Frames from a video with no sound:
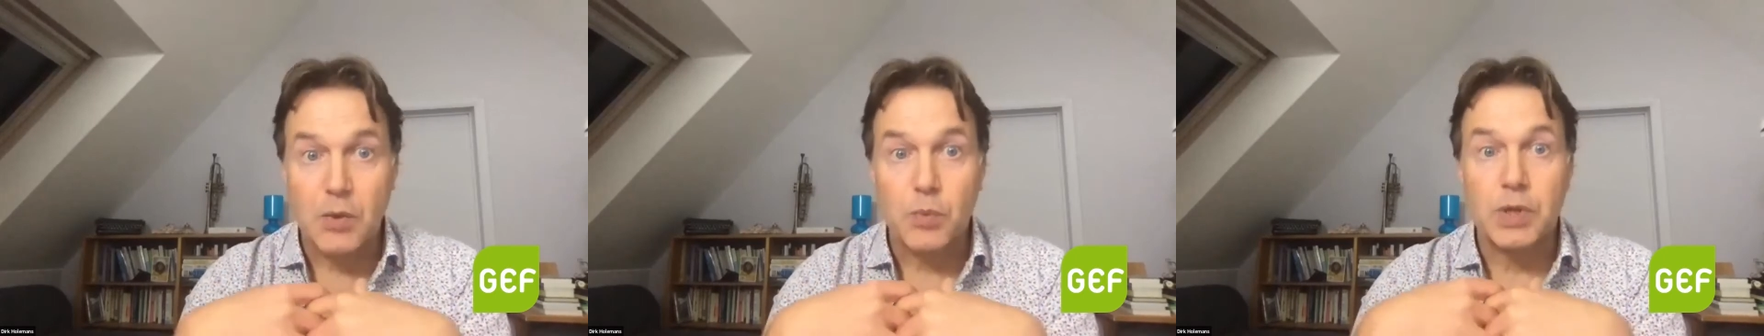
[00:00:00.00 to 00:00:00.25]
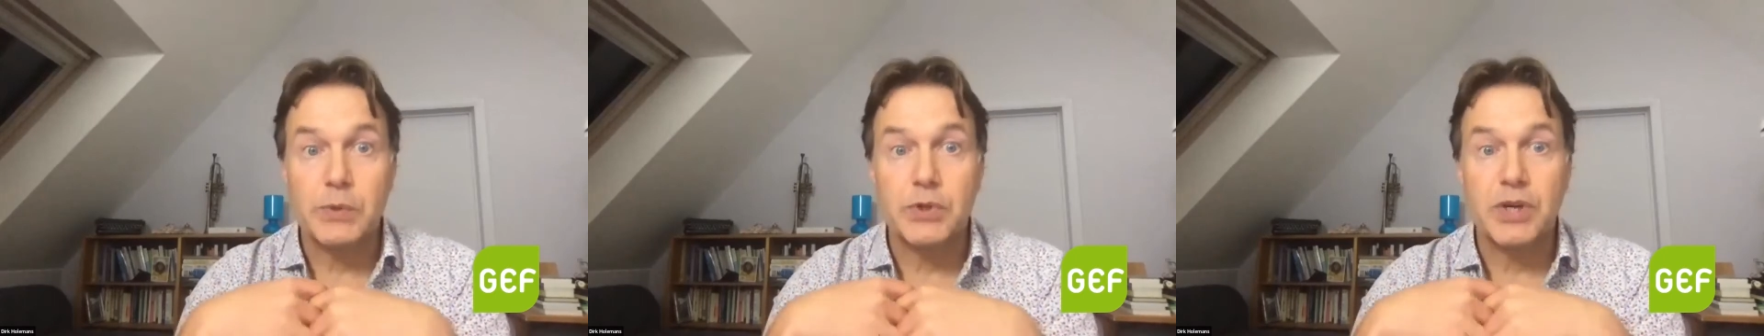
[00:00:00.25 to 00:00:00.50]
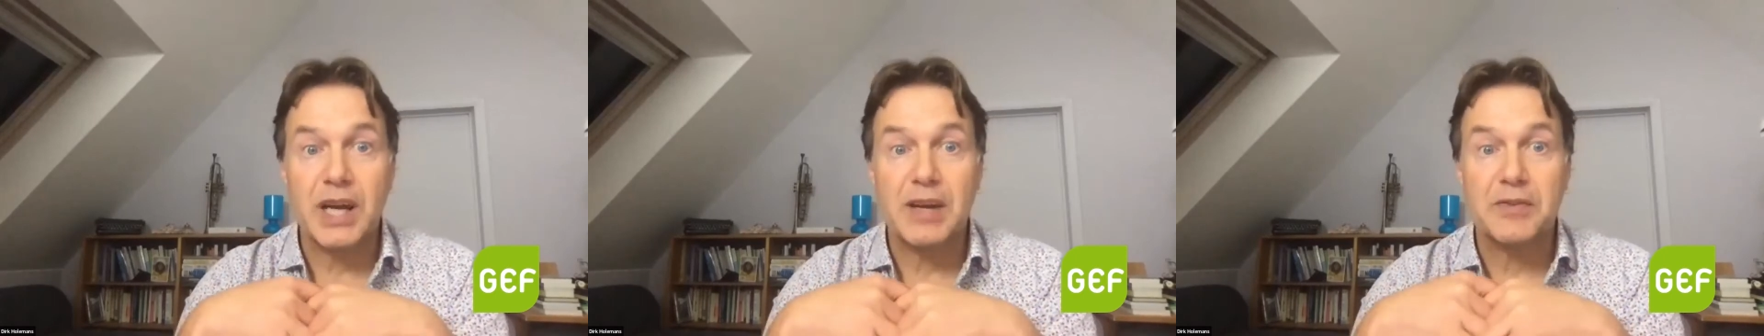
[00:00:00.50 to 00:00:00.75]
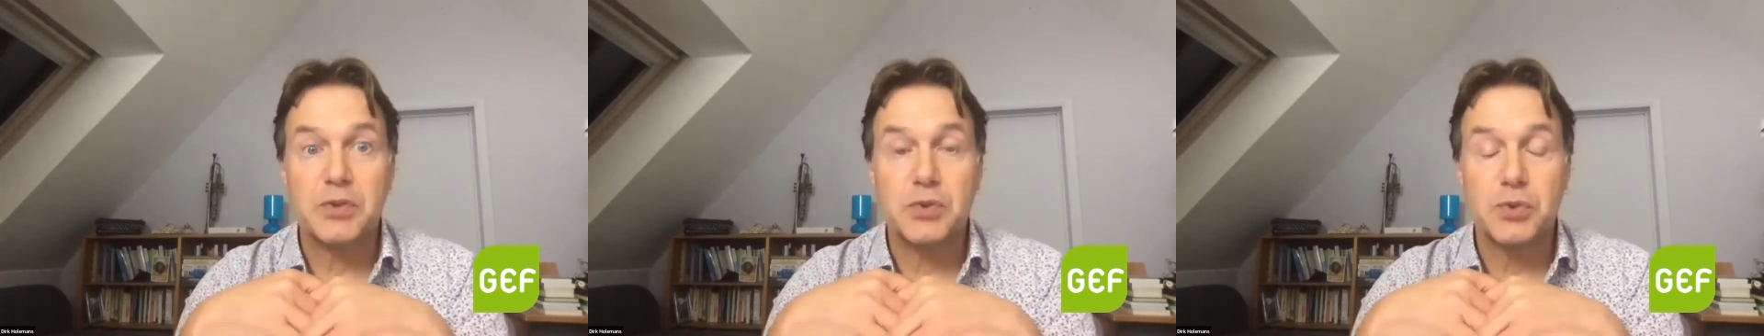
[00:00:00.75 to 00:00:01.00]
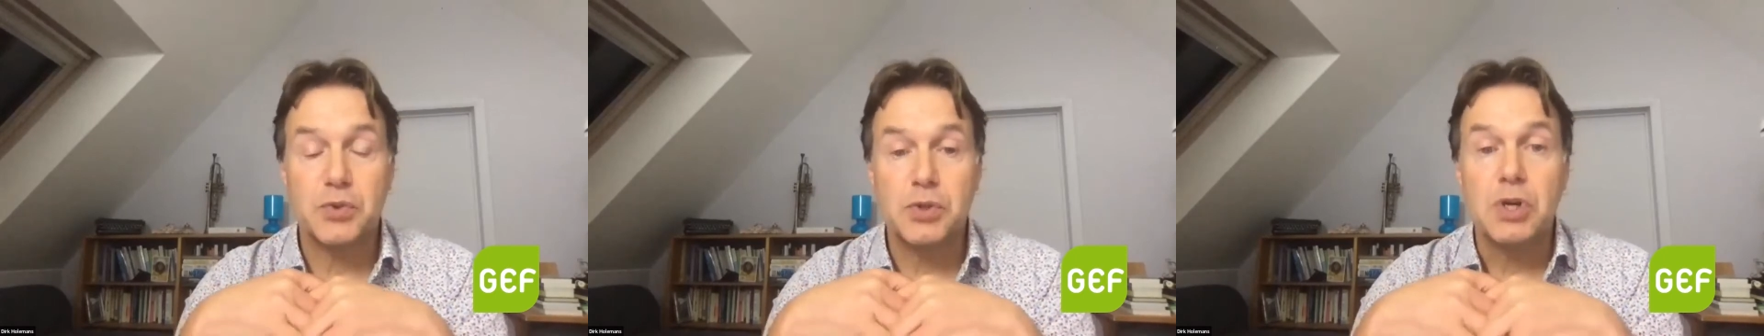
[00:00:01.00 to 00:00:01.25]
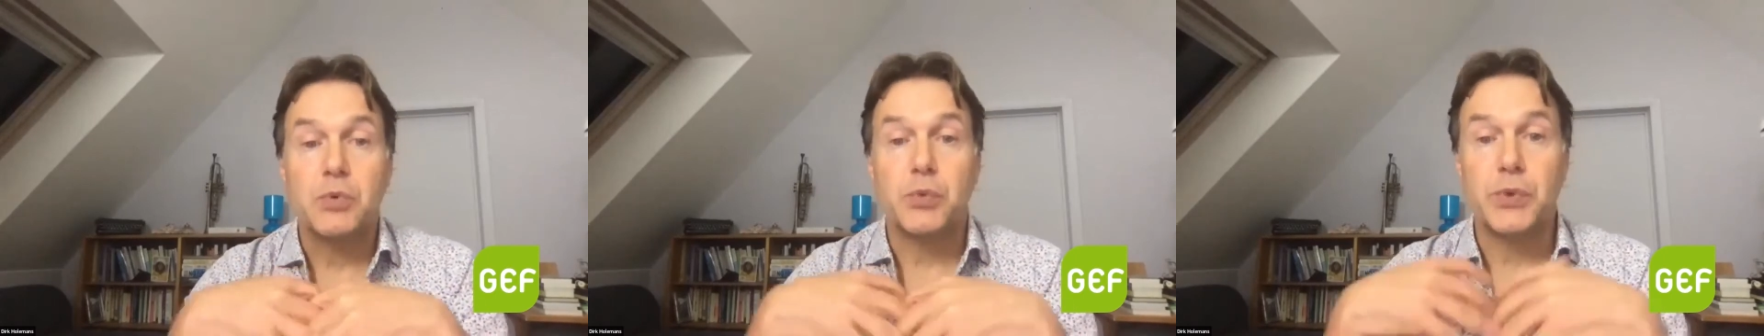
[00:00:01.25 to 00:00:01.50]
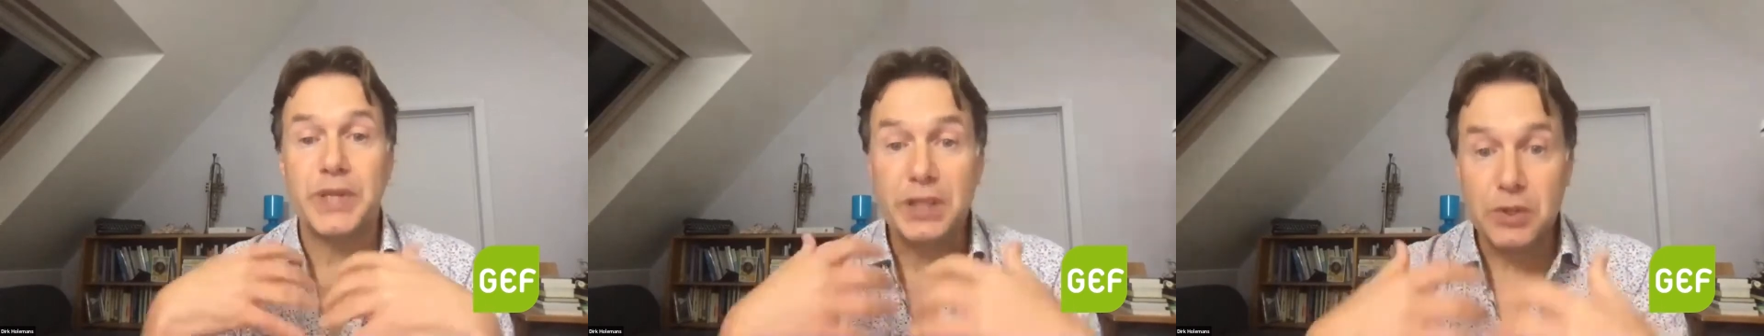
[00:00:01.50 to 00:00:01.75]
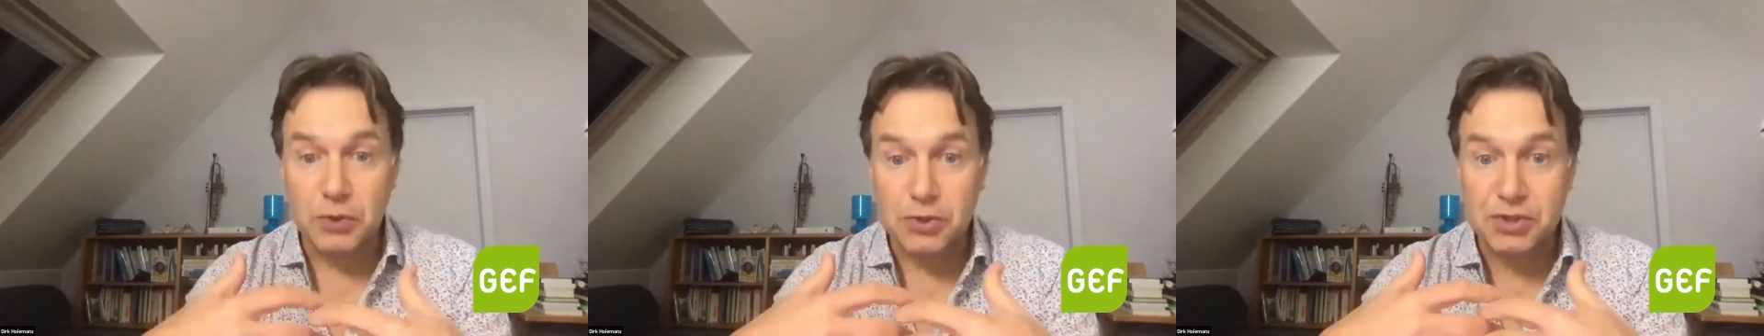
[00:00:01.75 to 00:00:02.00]
We will have to
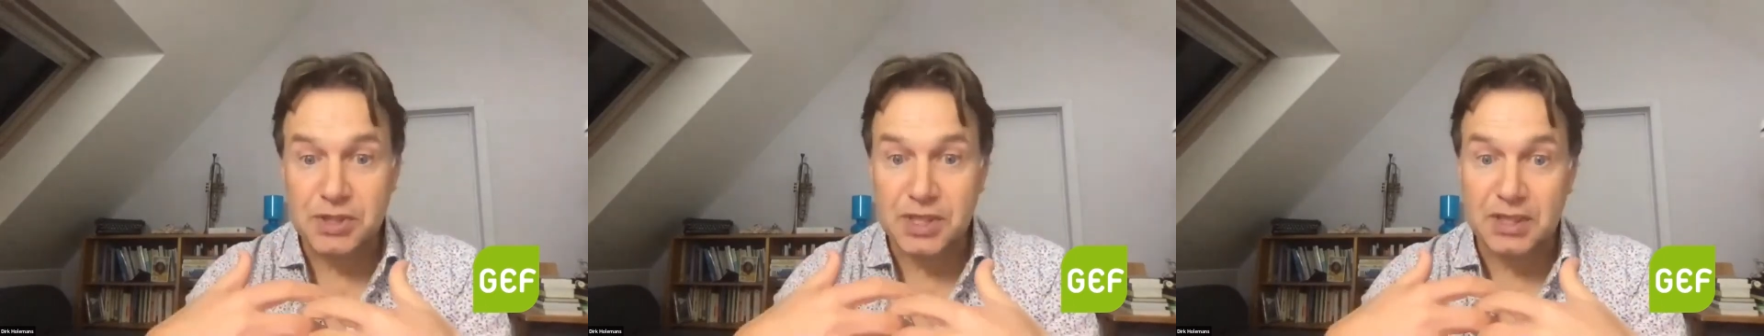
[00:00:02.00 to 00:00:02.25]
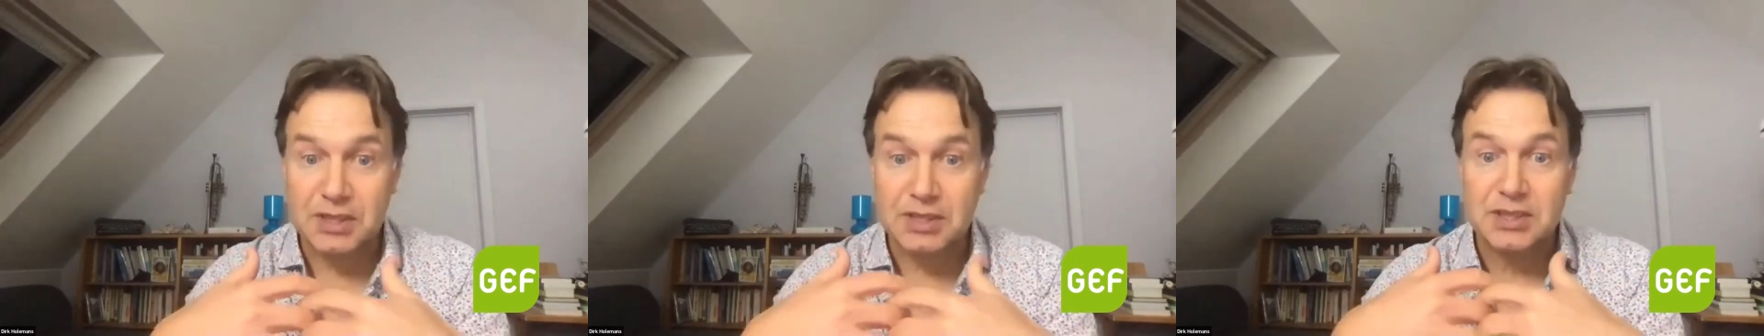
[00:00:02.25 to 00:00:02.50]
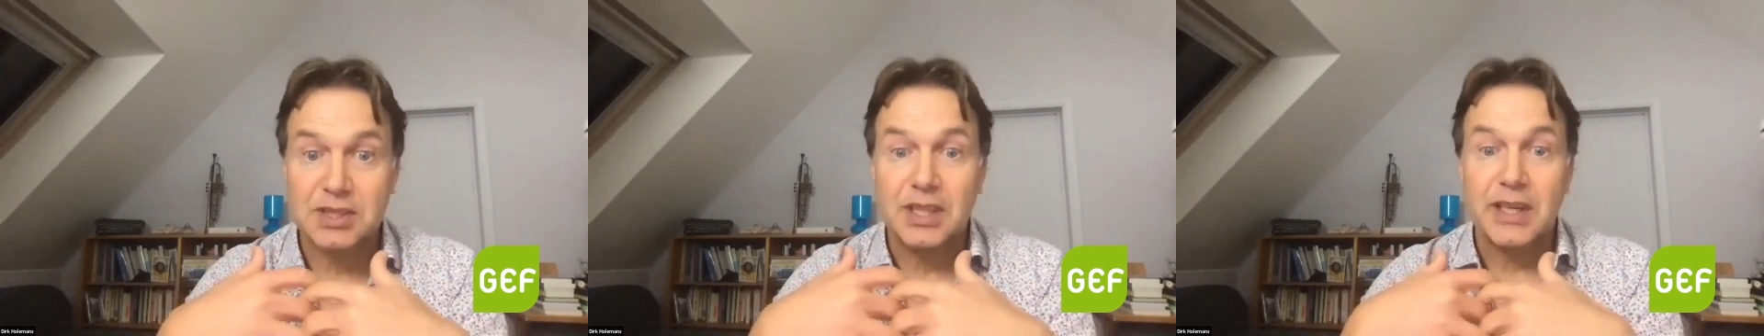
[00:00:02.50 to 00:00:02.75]
reuse things.